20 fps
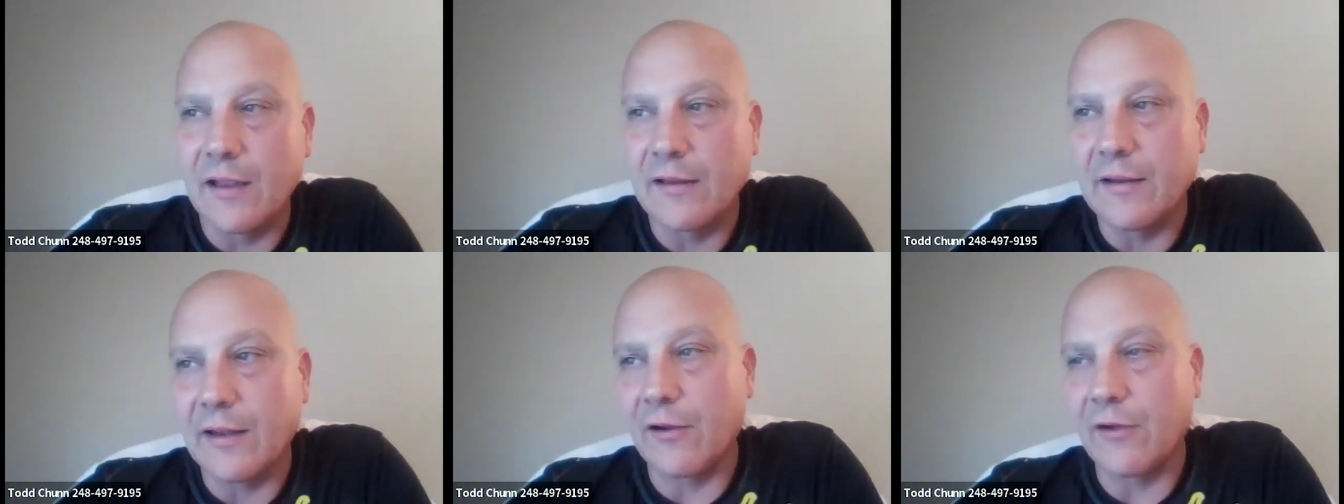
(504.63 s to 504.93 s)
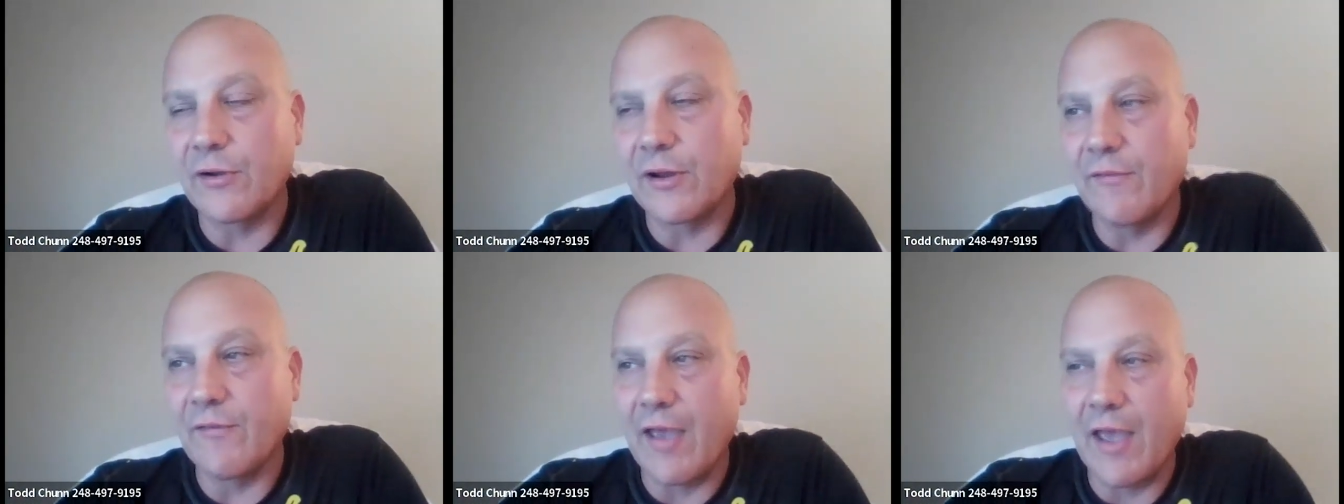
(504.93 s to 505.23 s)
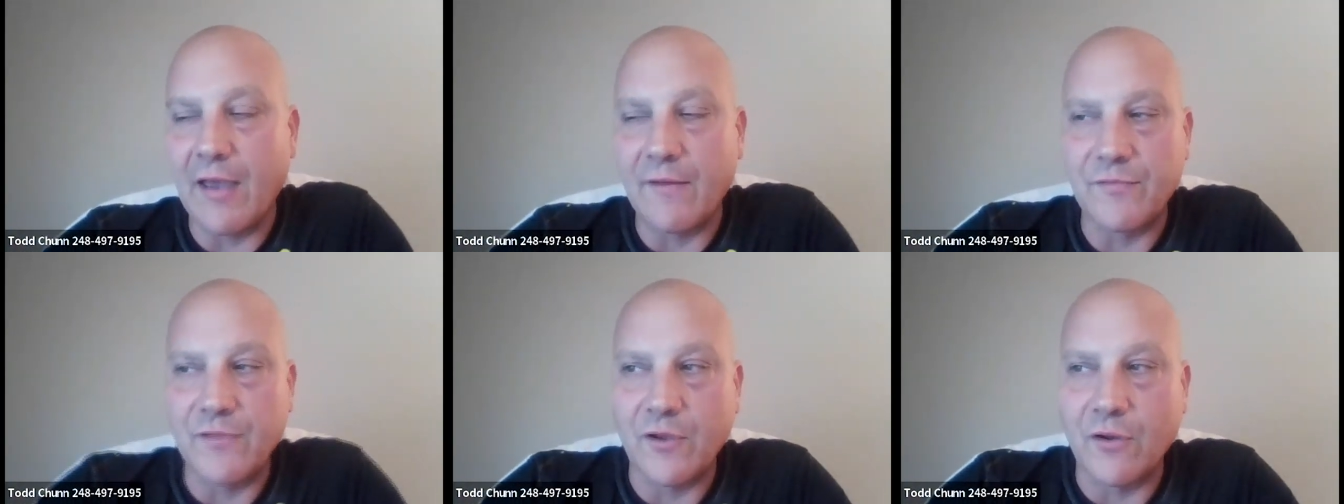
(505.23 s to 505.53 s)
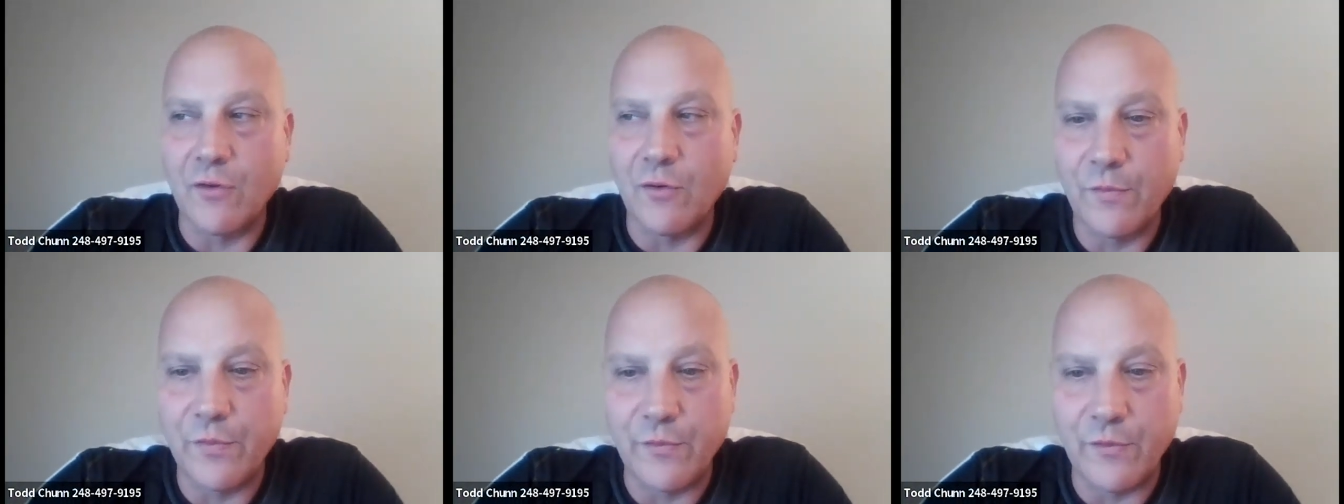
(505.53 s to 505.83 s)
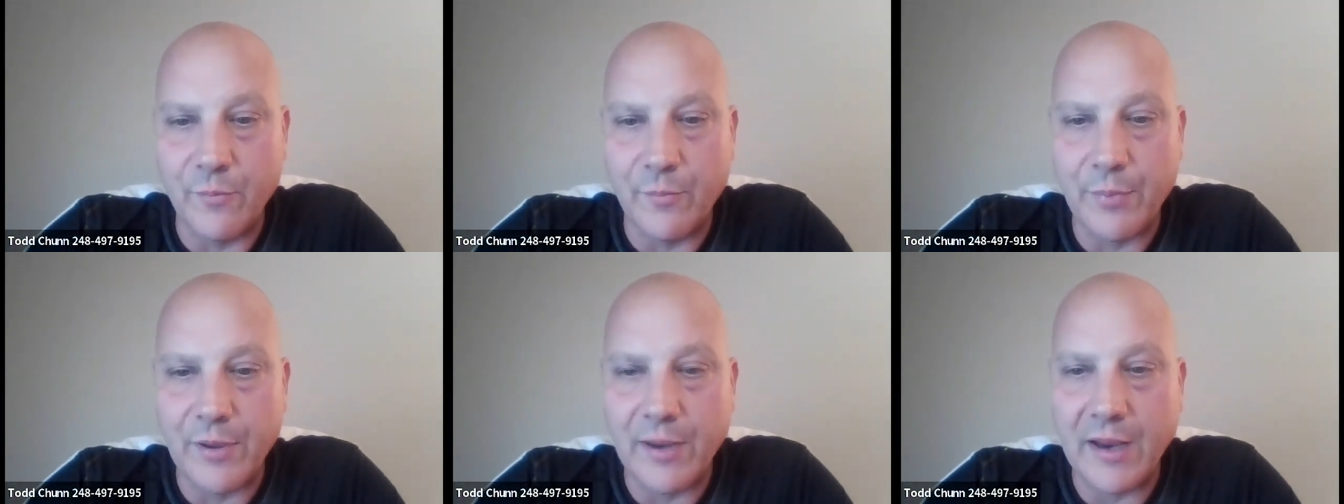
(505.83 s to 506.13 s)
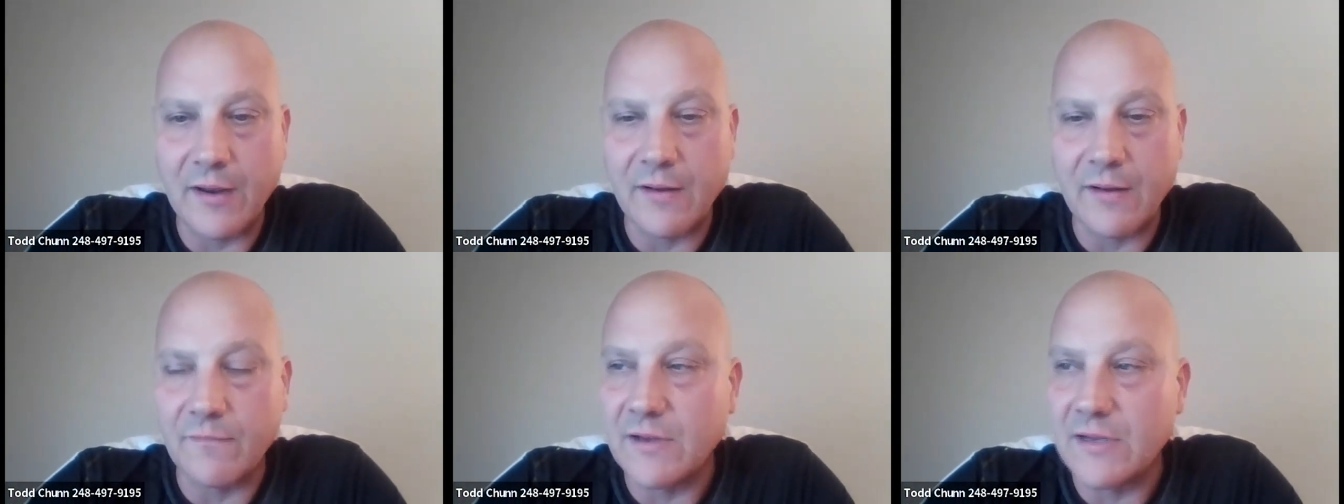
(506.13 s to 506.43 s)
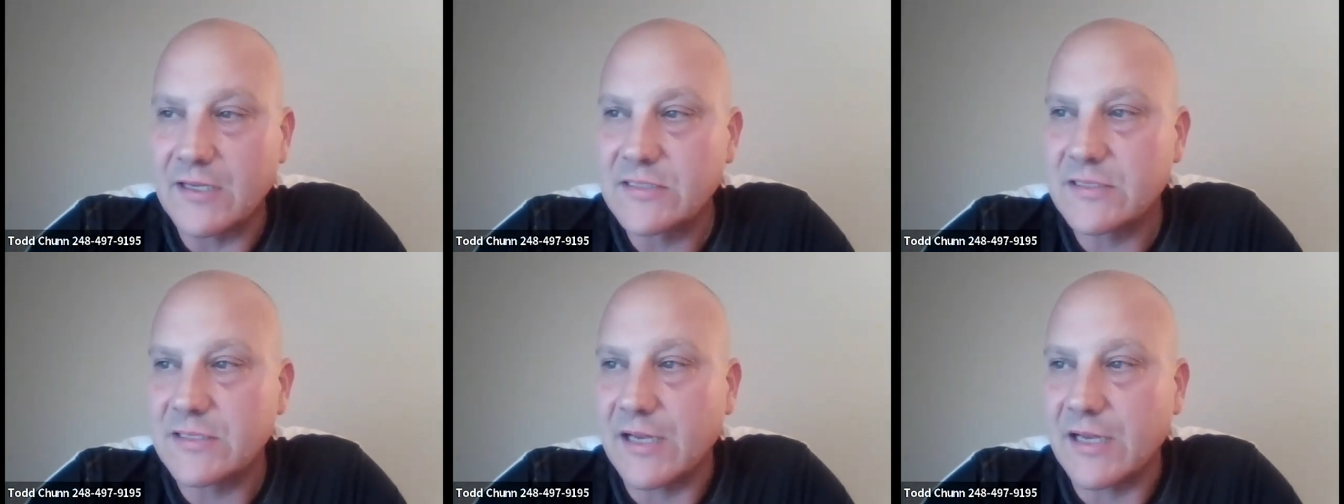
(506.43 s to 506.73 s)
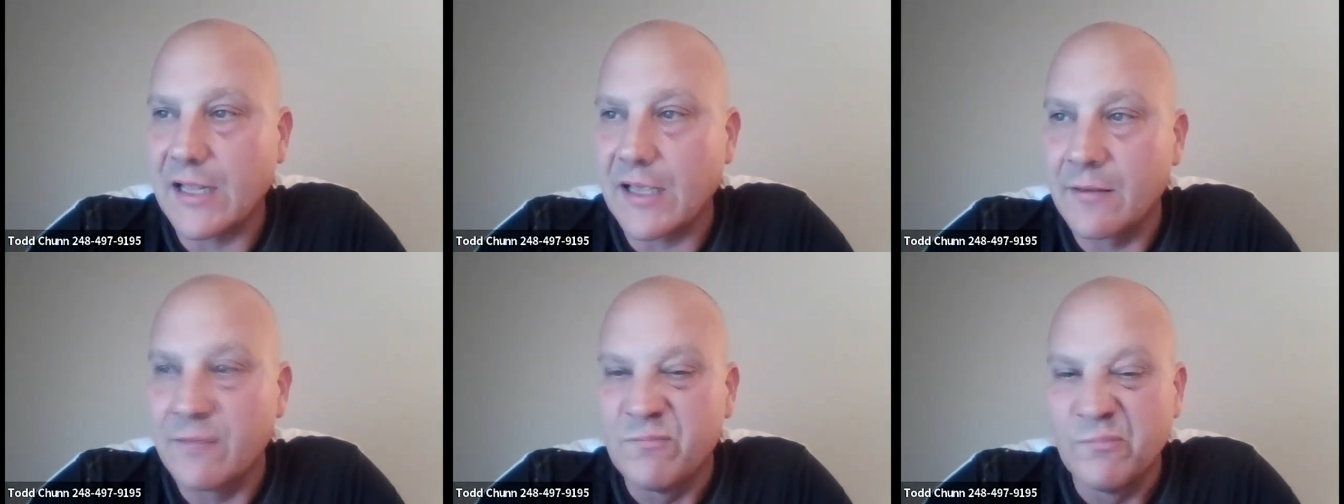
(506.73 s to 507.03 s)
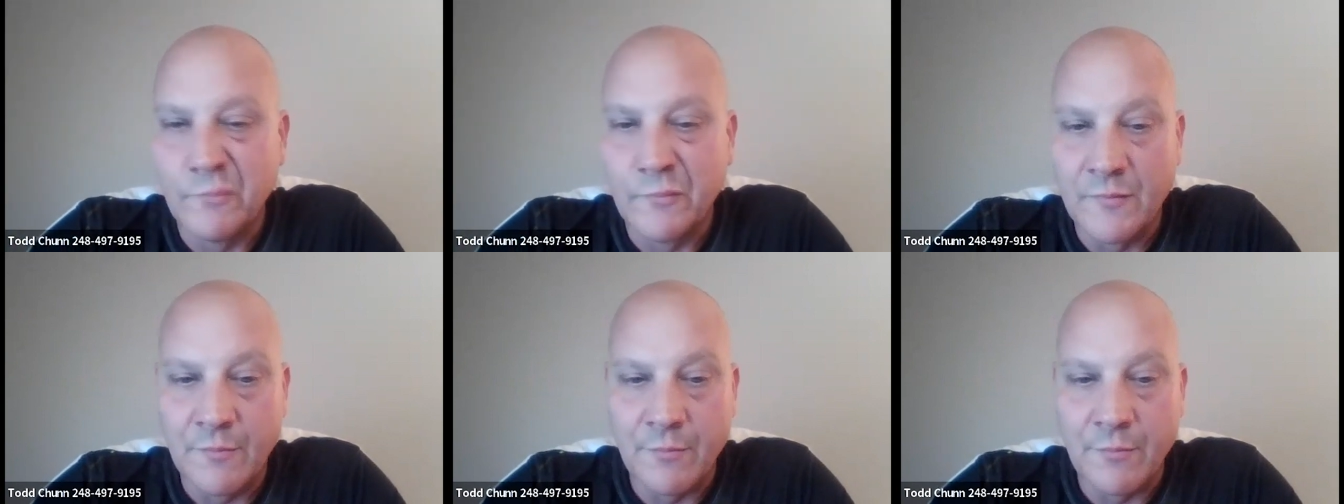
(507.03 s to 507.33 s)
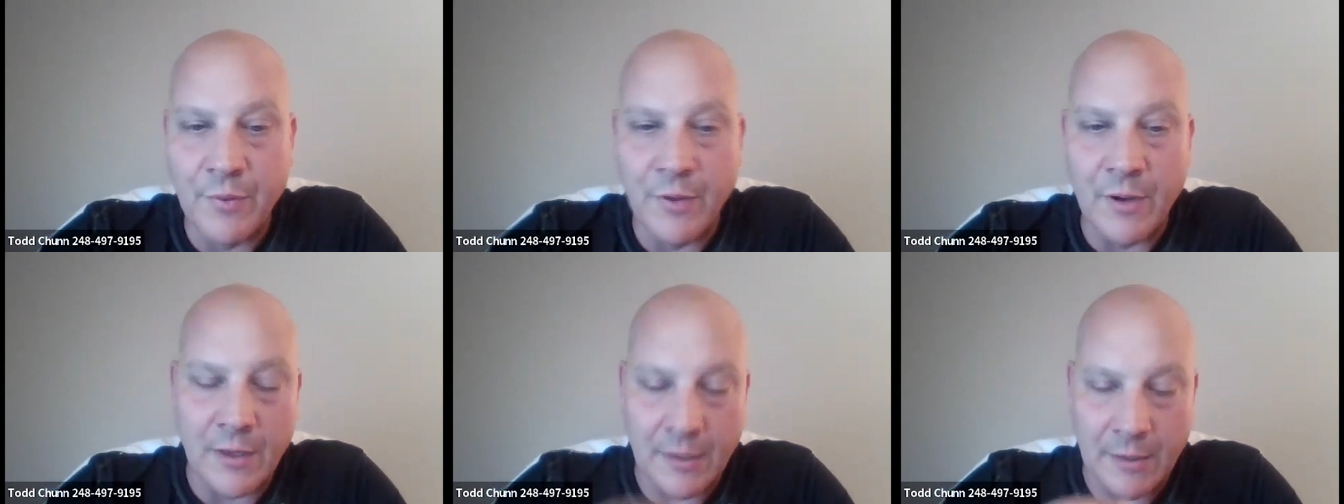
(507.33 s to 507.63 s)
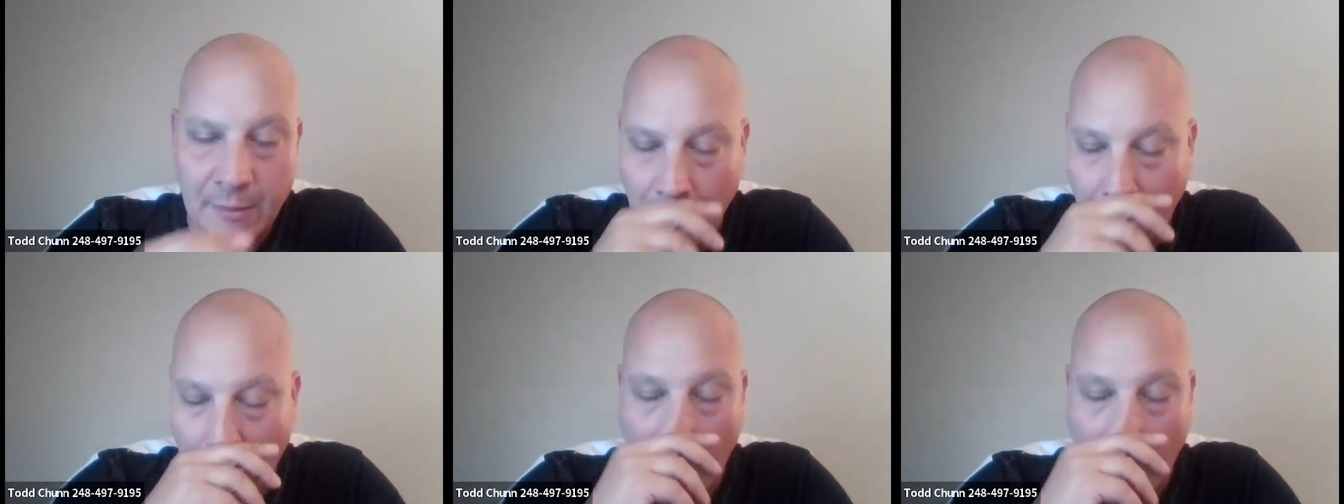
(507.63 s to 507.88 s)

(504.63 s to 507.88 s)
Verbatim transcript: I don't even have to go through the pain of listing it. But